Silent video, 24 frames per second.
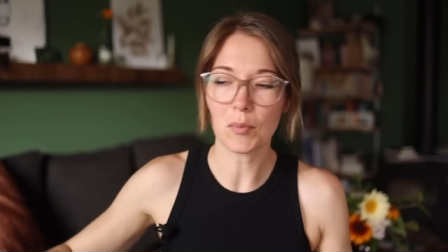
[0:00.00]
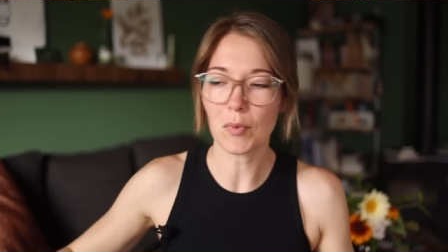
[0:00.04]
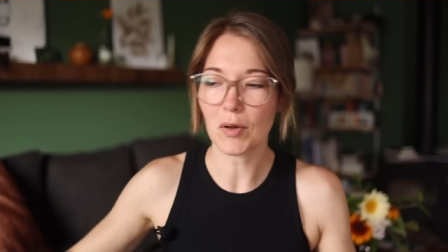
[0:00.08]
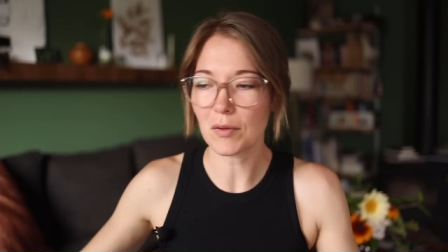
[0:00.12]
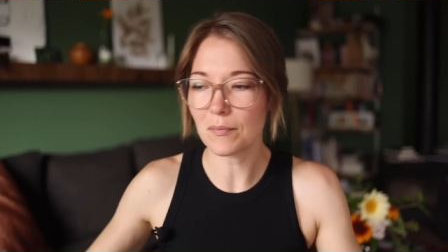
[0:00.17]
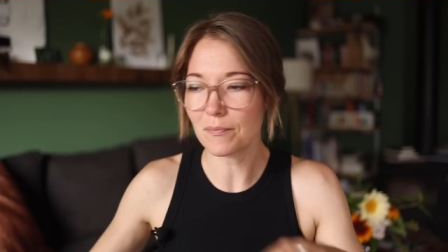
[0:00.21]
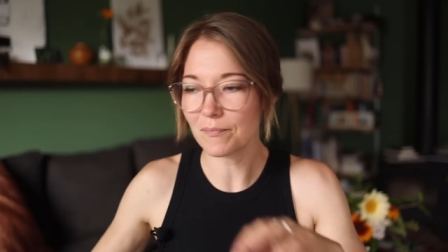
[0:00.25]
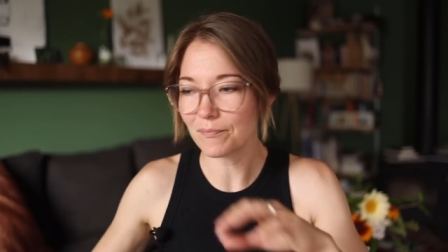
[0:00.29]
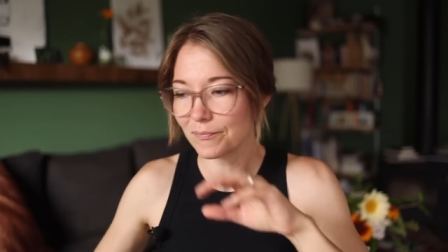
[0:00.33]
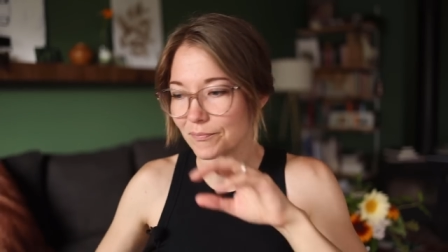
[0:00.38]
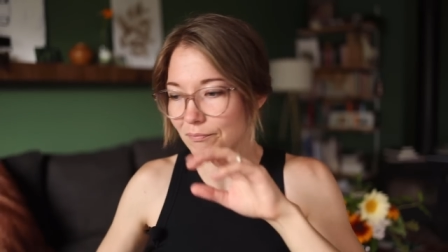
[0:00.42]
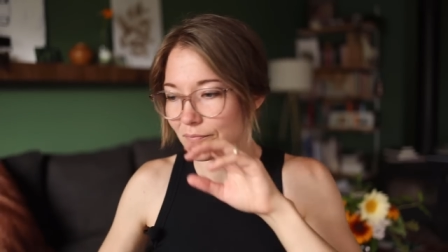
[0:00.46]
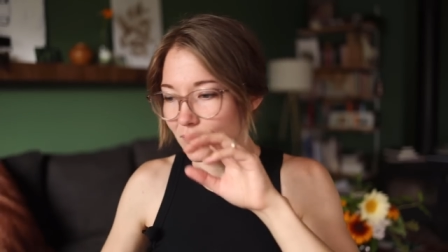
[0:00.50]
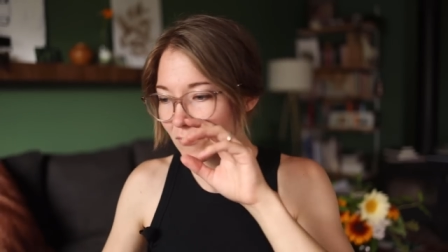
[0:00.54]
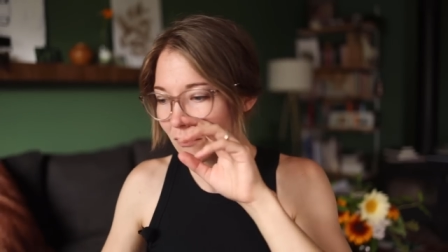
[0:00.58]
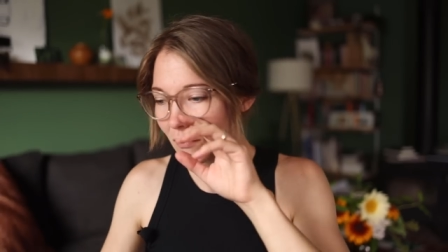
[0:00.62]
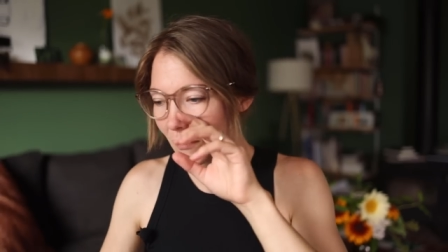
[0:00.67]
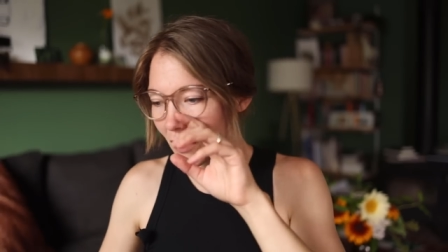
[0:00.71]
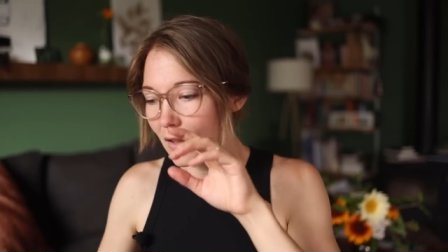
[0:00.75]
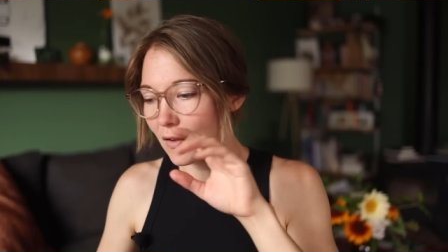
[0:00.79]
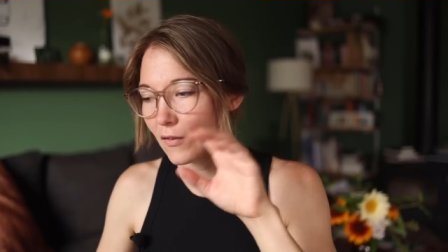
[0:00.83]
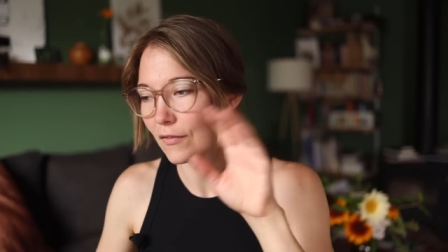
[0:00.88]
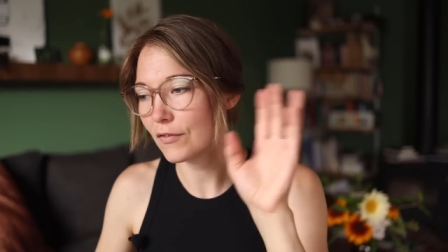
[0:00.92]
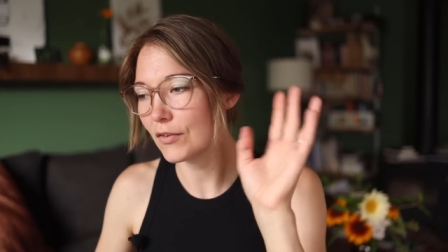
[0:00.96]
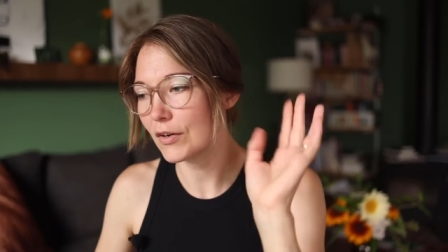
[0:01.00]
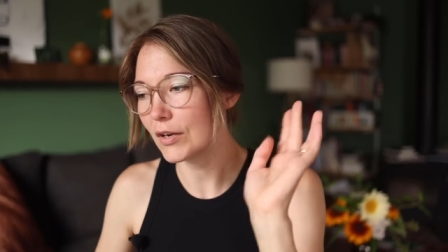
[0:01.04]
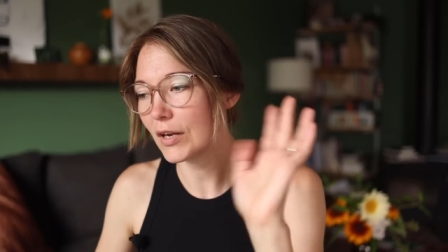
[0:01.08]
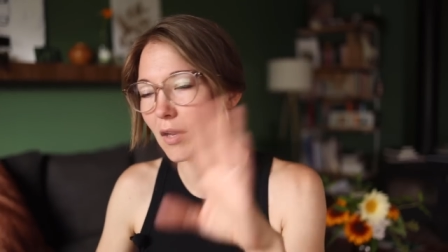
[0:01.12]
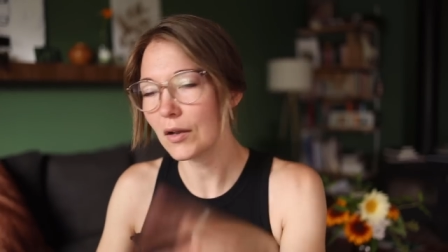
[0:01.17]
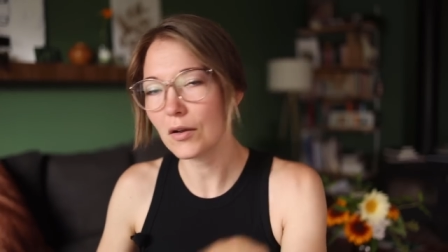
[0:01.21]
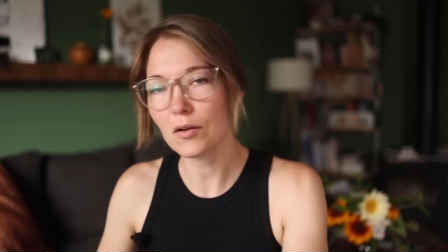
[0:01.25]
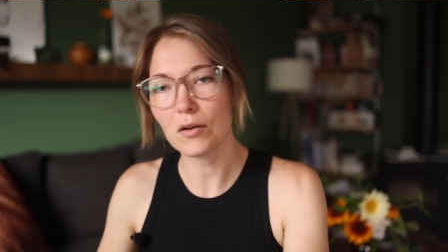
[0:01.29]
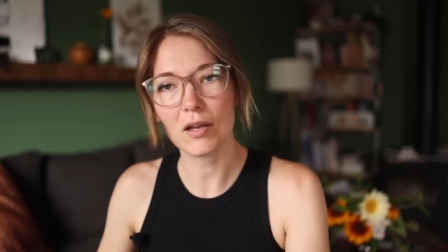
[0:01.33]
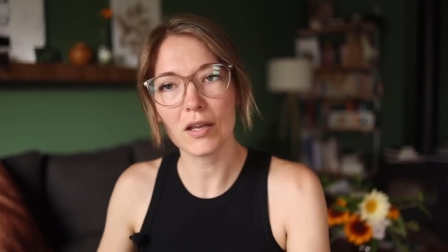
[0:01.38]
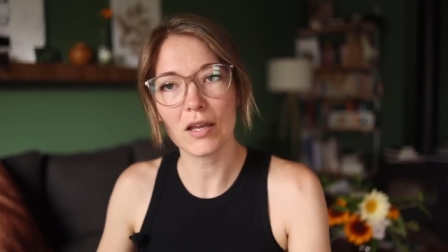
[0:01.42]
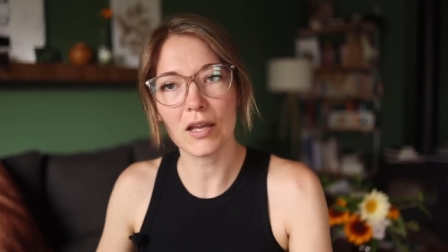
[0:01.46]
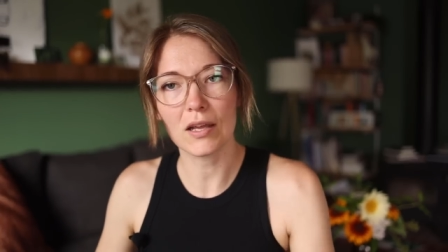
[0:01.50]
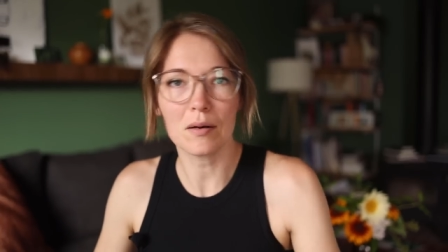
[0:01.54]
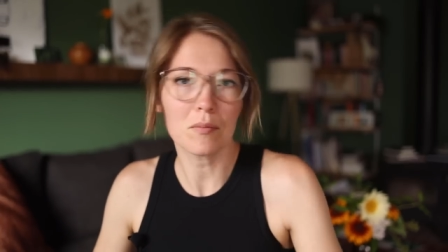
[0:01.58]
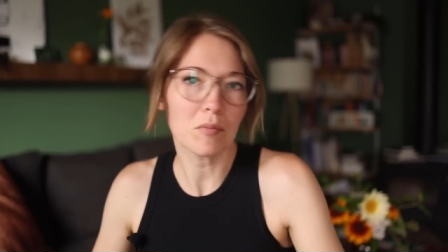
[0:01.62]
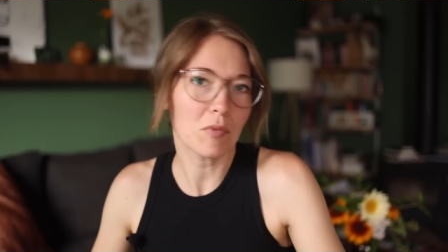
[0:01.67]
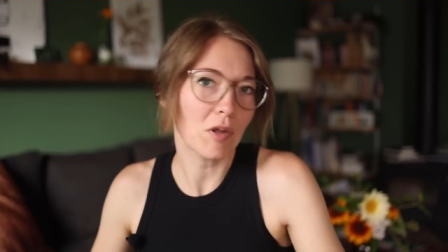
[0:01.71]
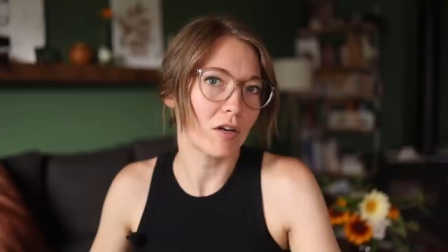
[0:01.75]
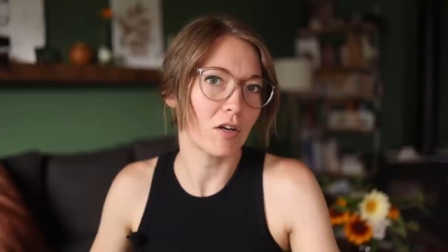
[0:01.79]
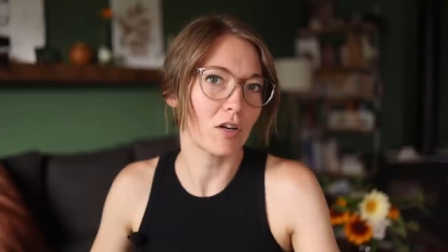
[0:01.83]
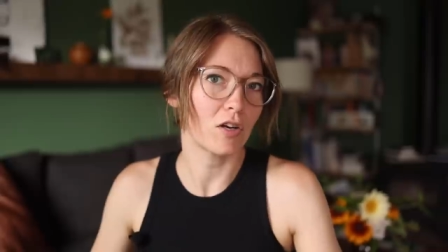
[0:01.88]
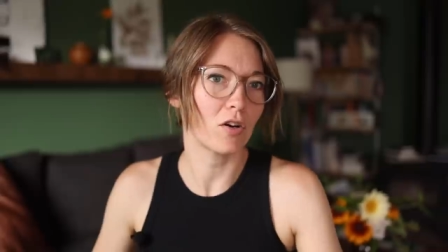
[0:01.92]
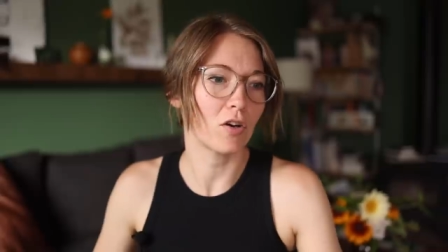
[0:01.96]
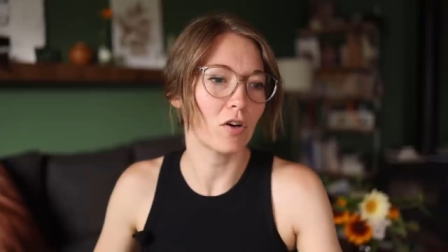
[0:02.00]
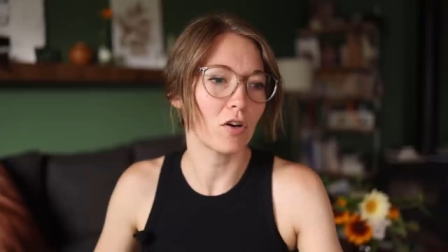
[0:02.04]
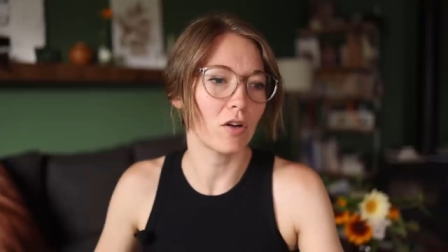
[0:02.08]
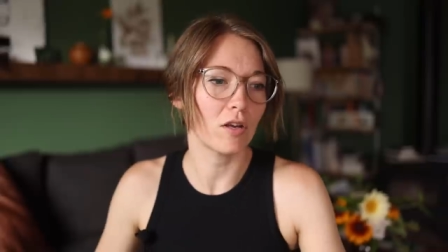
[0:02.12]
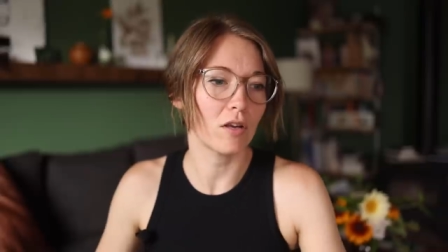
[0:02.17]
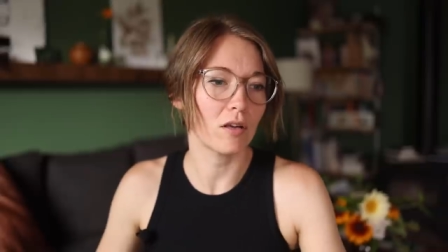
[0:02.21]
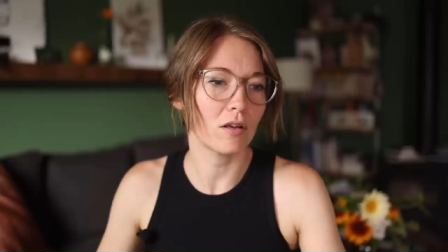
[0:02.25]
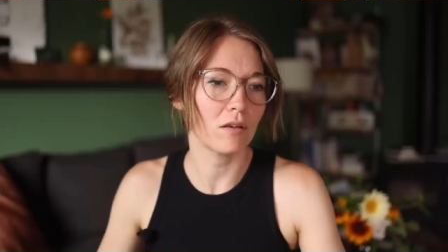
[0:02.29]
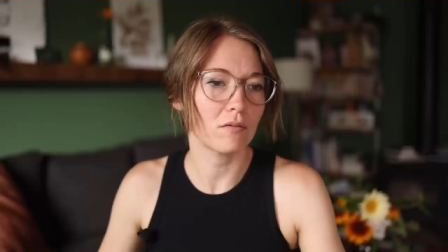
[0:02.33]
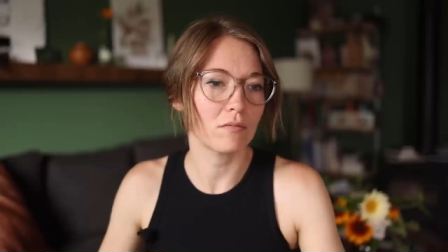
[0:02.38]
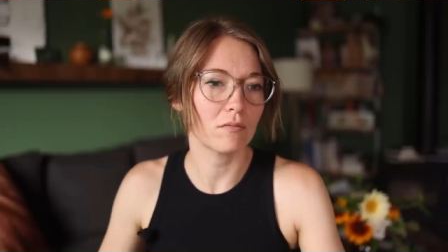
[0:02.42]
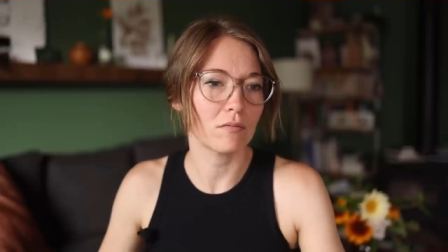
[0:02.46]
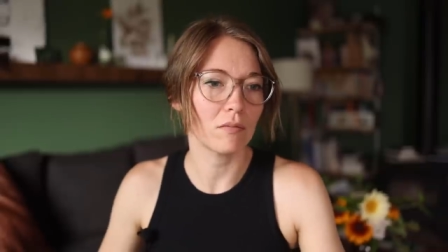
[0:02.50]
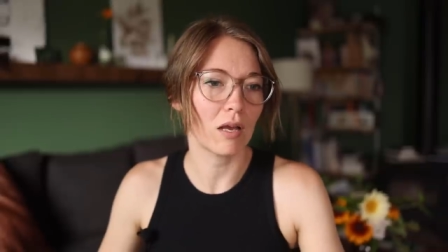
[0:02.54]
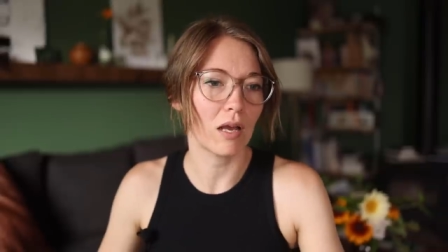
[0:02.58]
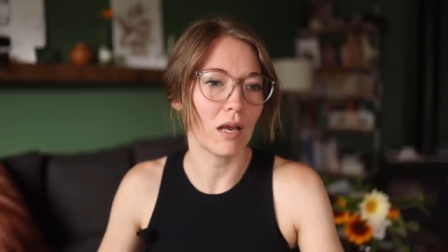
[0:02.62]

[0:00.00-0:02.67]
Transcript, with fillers: But for now, again, I'm not in a hurry.